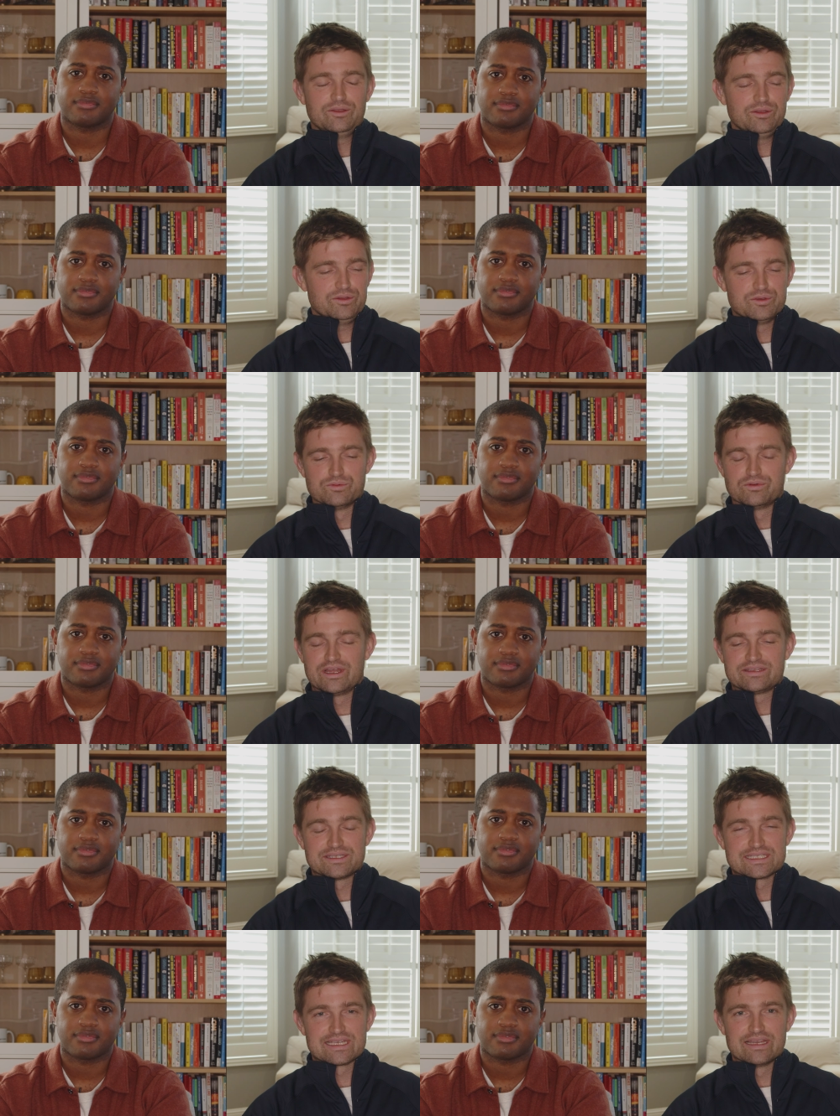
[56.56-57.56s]
Speaker 1: You're right
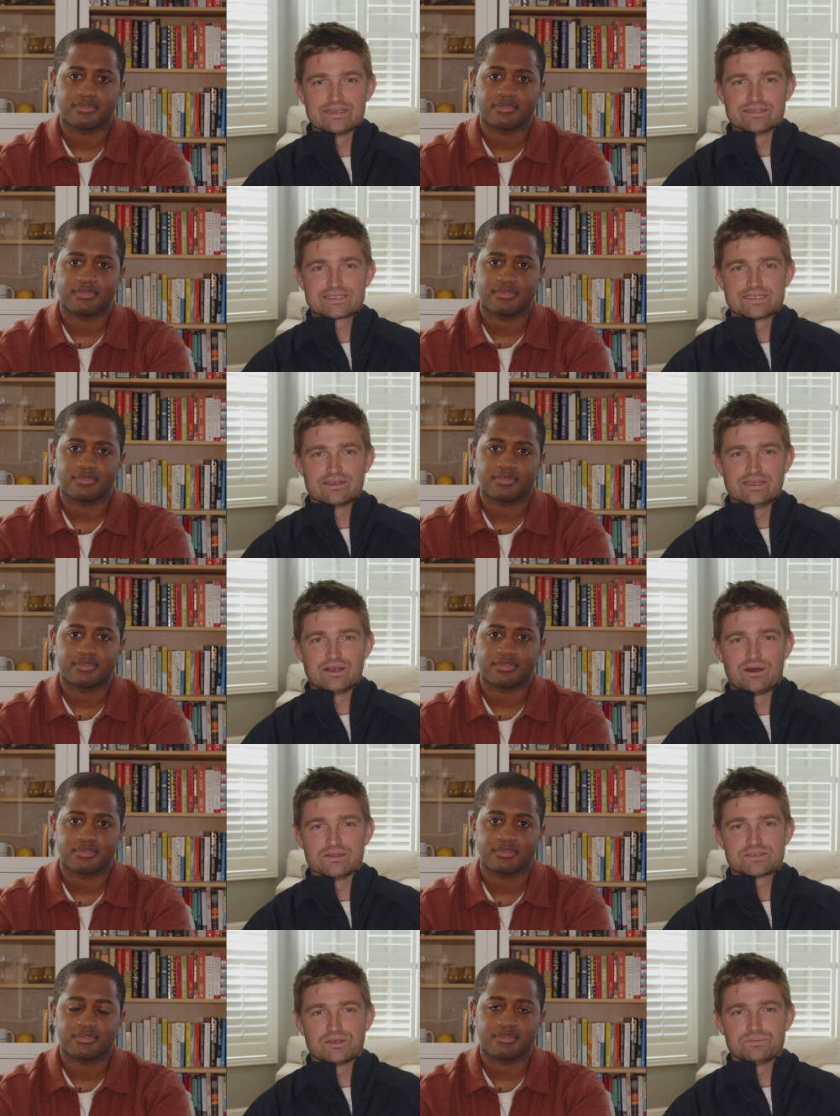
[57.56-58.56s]
to say it's a, a
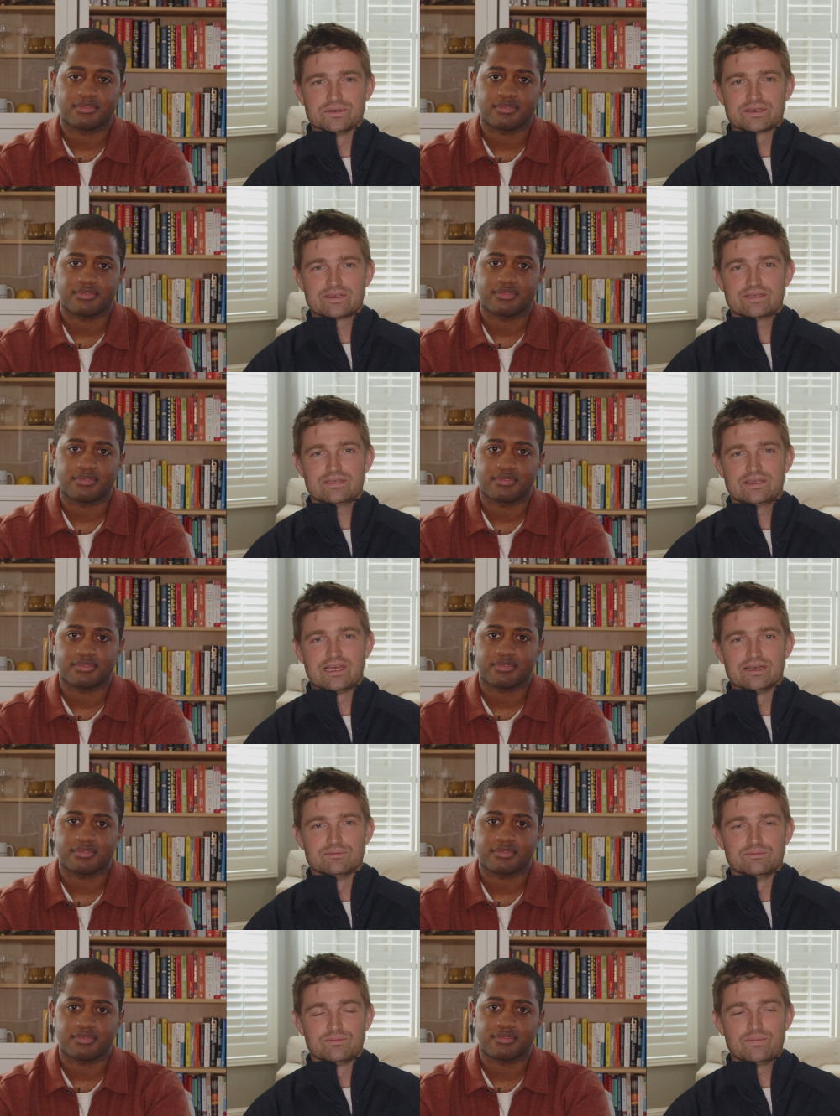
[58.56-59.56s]
hot topic.
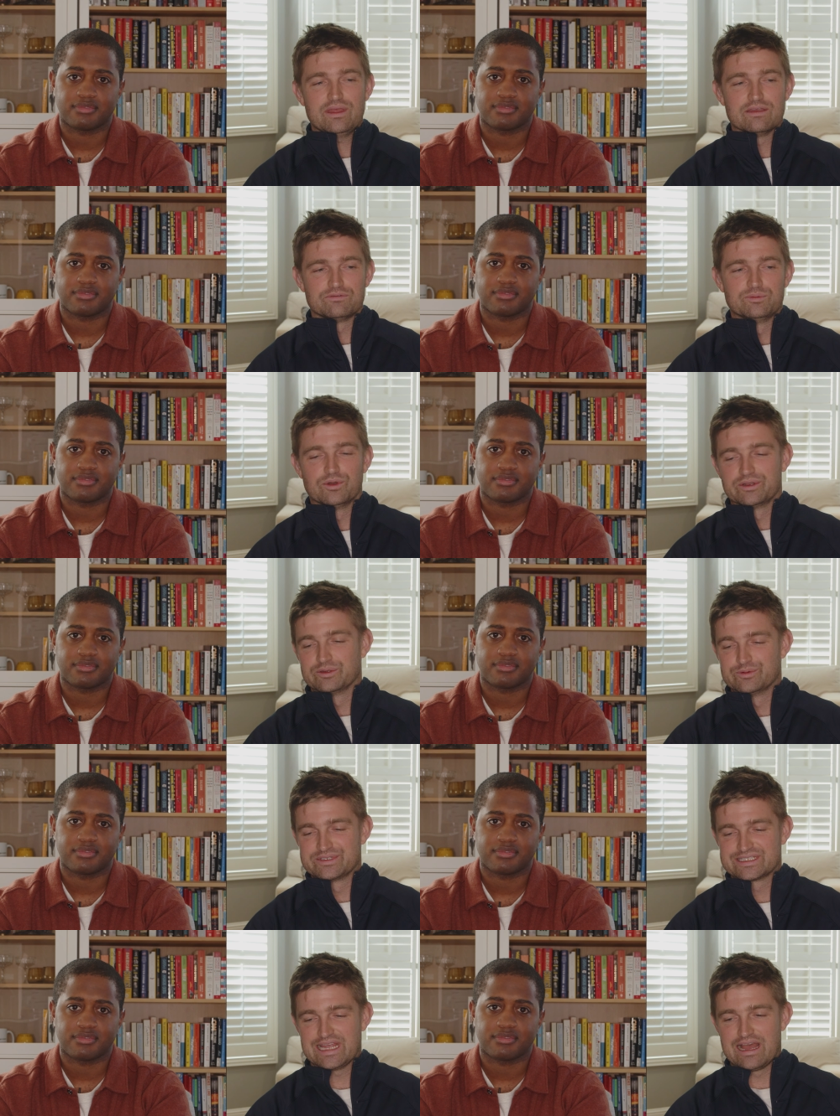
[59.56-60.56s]
Um, everybody
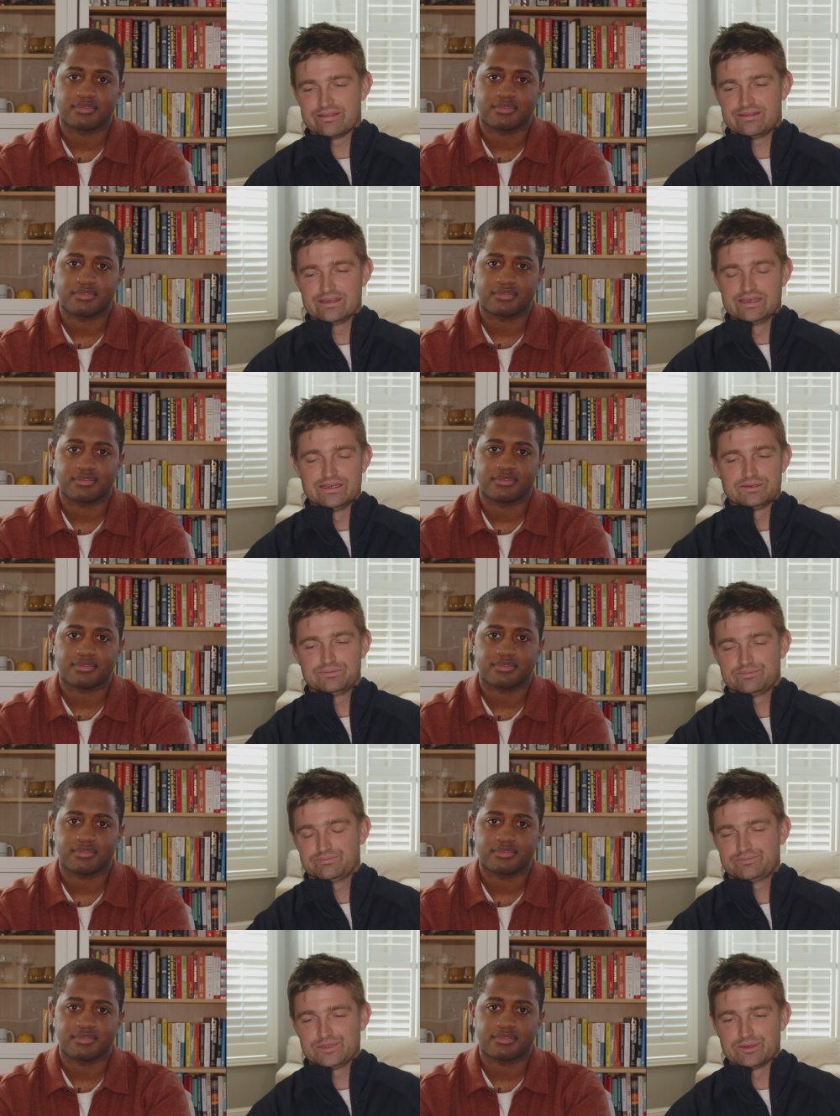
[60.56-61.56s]
was out there
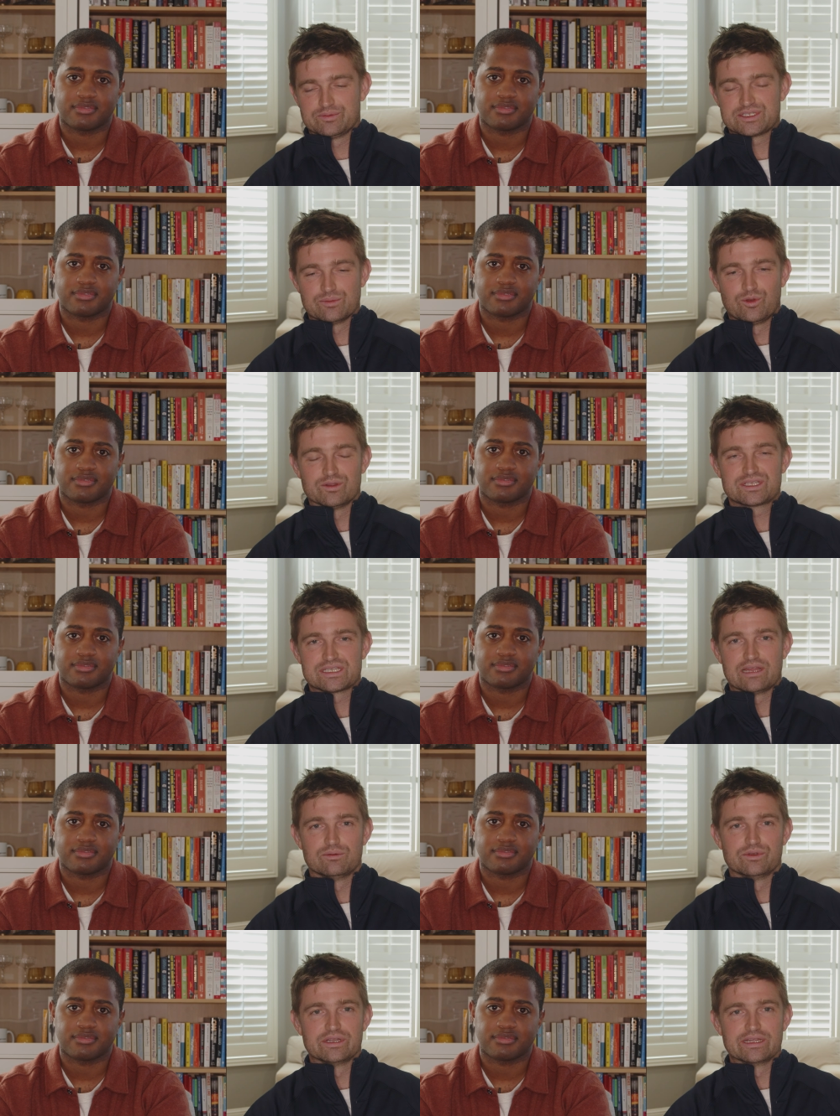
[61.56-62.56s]
you know, somewhat
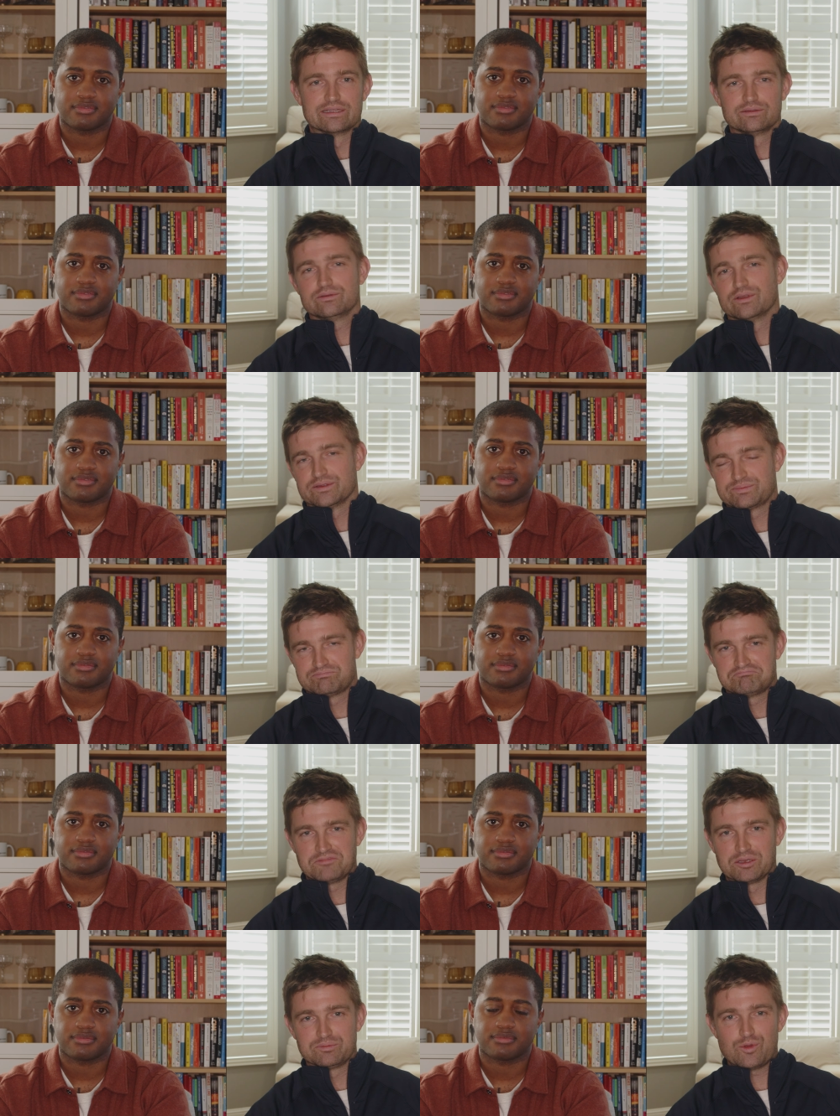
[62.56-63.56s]
celebrating, not
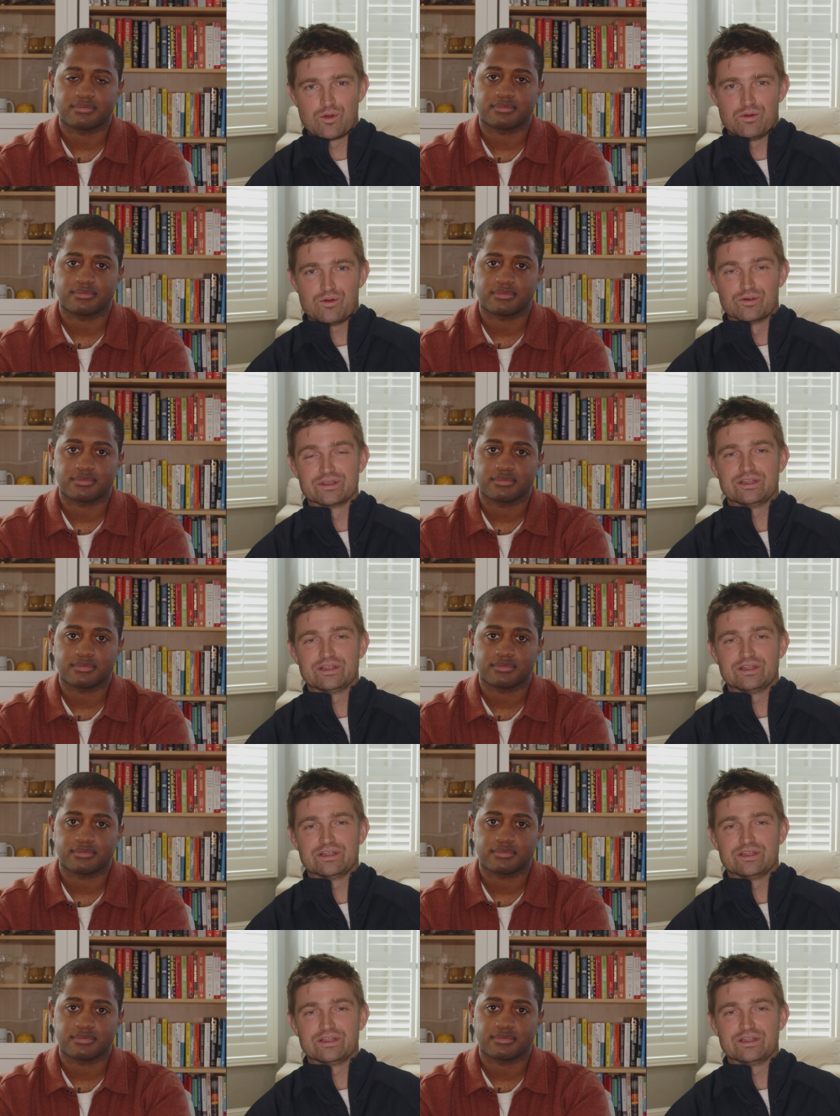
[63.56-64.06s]
you know, or, or,